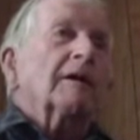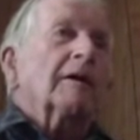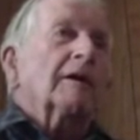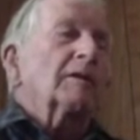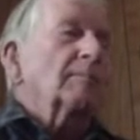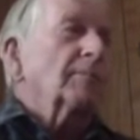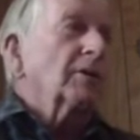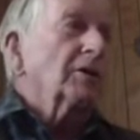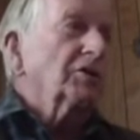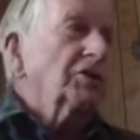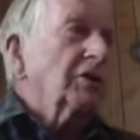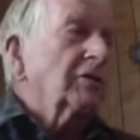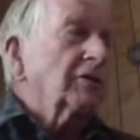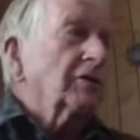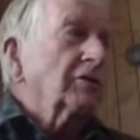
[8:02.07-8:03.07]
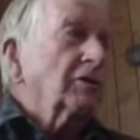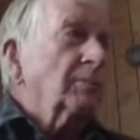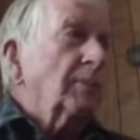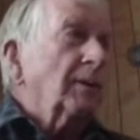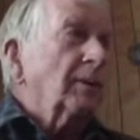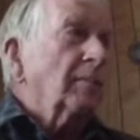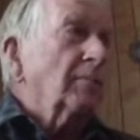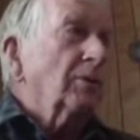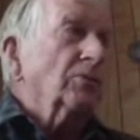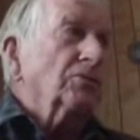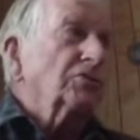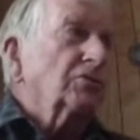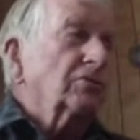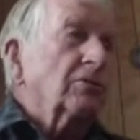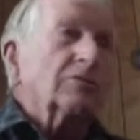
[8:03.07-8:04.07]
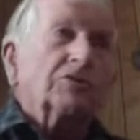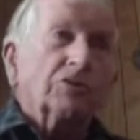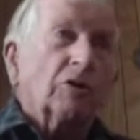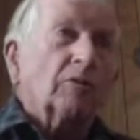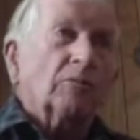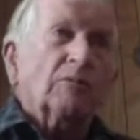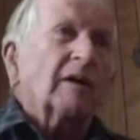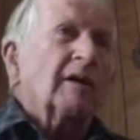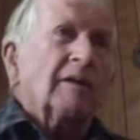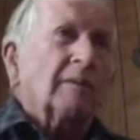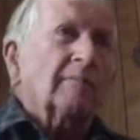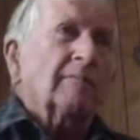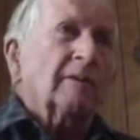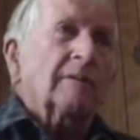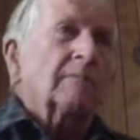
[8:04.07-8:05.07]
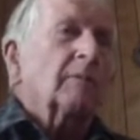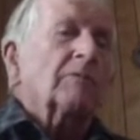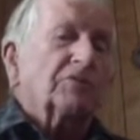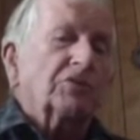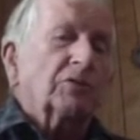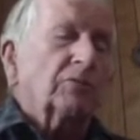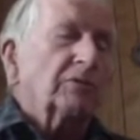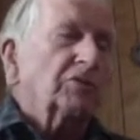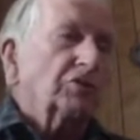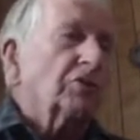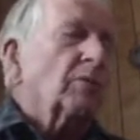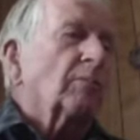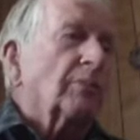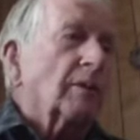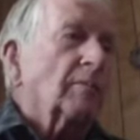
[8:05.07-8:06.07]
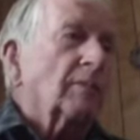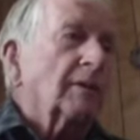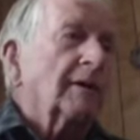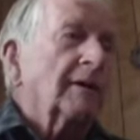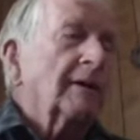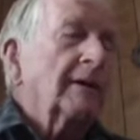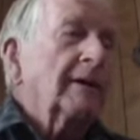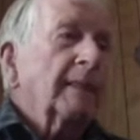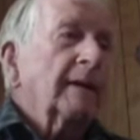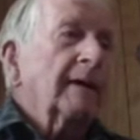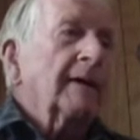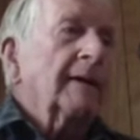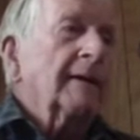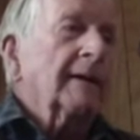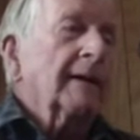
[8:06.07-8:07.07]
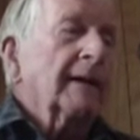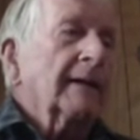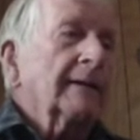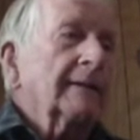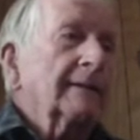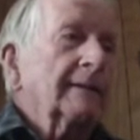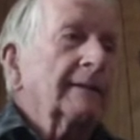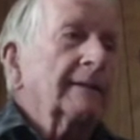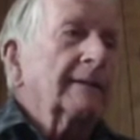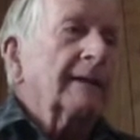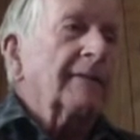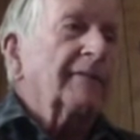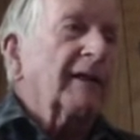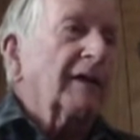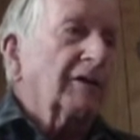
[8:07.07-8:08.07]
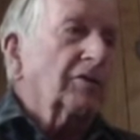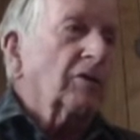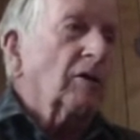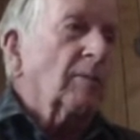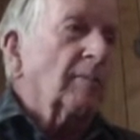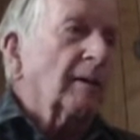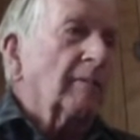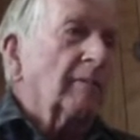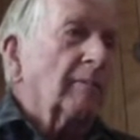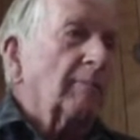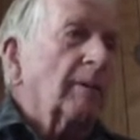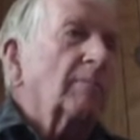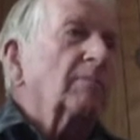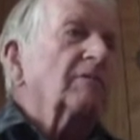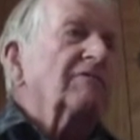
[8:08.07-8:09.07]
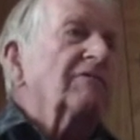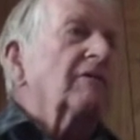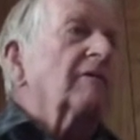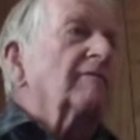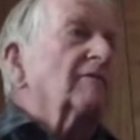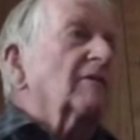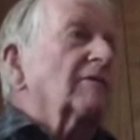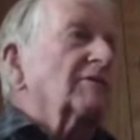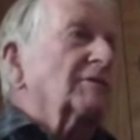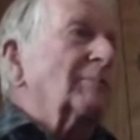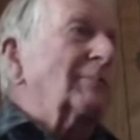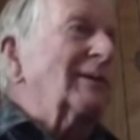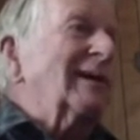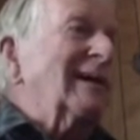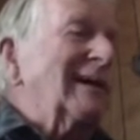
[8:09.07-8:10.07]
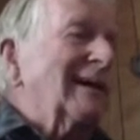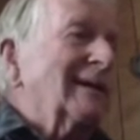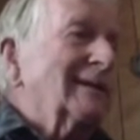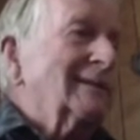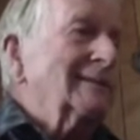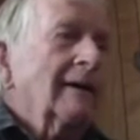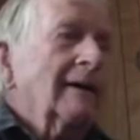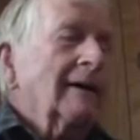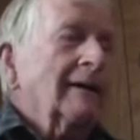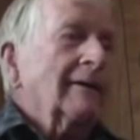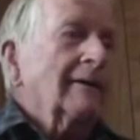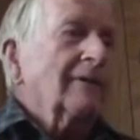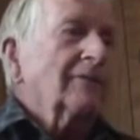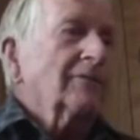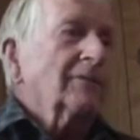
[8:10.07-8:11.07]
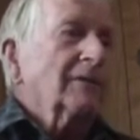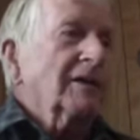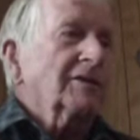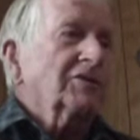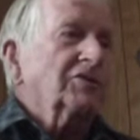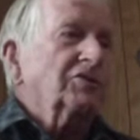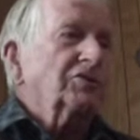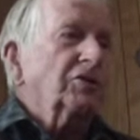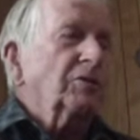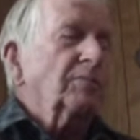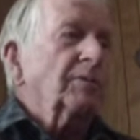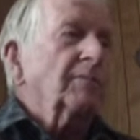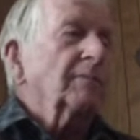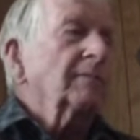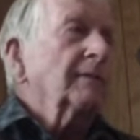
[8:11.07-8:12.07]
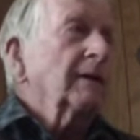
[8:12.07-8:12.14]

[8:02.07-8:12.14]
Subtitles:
I had to buy Gerard a new pair of boots, or John, one of them. I'm not sure, with John probably. And at that time they were probably $5 a pair. And I thought, that's stupid.